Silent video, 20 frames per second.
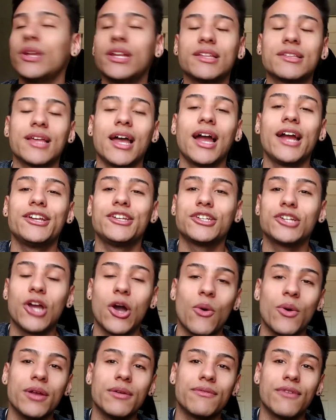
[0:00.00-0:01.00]
We decided to
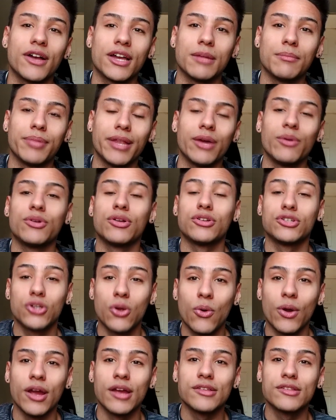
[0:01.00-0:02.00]
go and fucking play with our
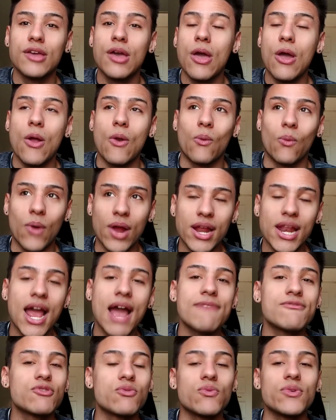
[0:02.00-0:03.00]
toys right
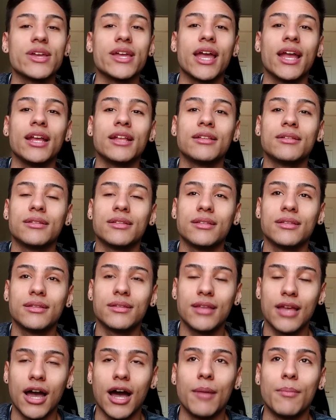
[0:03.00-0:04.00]
after we ate
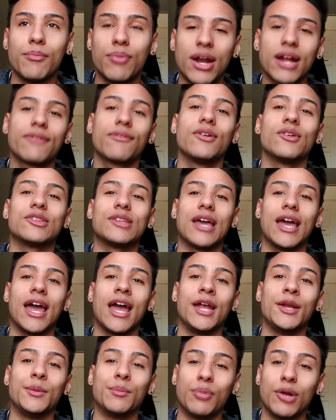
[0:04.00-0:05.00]
breakfast
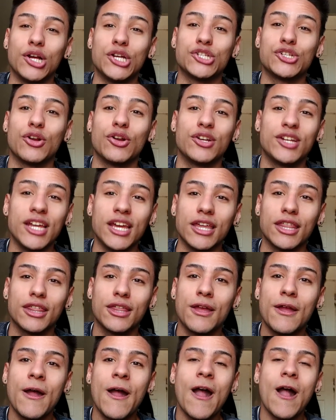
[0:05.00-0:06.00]
and brushed our
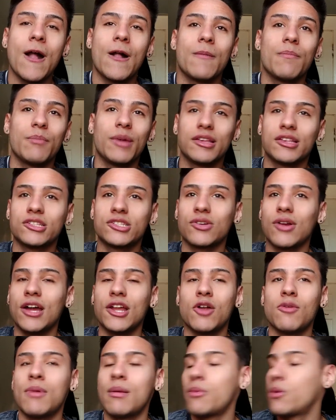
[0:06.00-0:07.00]
teeth. My sister,
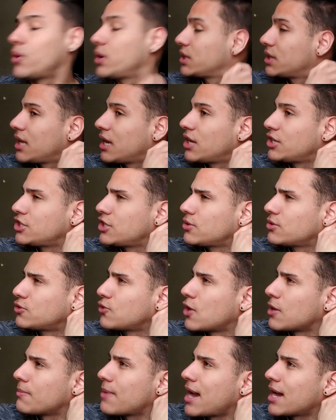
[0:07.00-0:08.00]
I don't remember what the hell she was
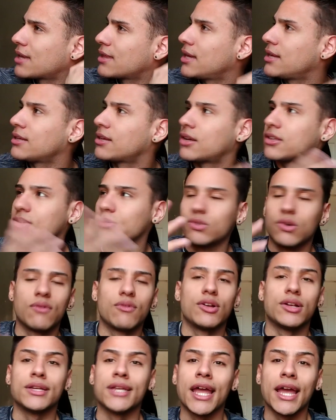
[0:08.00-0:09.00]
doing back then because it was
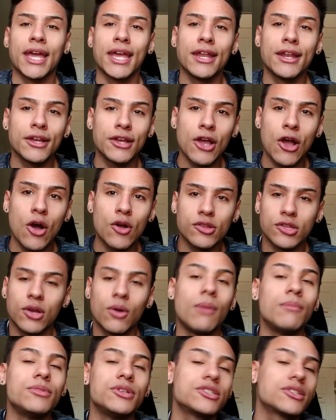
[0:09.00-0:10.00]
over a decade ago,
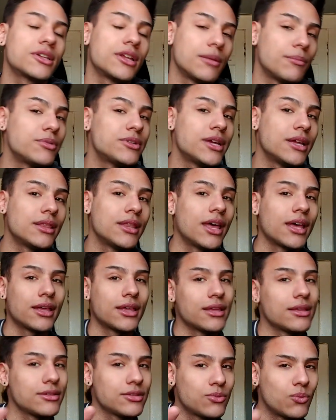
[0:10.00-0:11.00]
so I'm just going to pretend
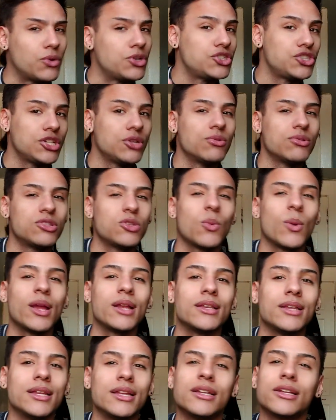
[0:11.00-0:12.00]
like what she was
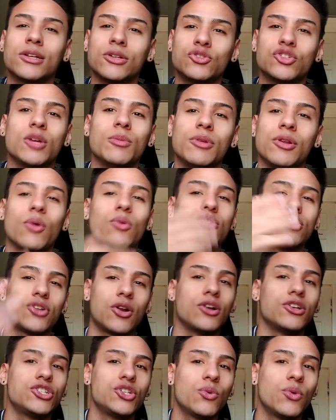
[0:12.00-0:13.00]
doing didn't contribute or
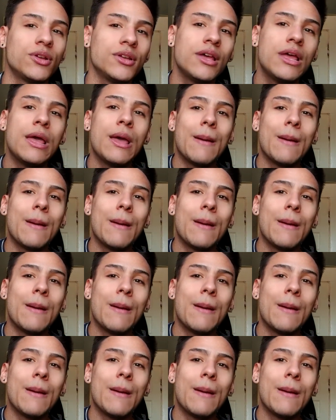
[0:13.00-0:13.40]
start to it.